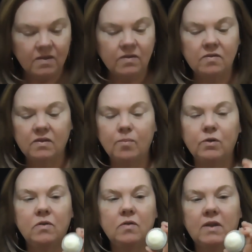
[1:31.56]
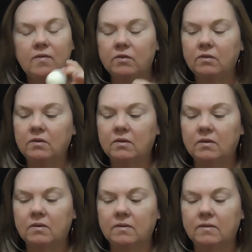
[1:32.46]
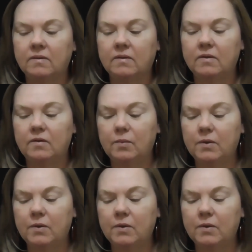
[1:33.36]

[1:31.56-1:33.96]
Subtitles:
This is W7 as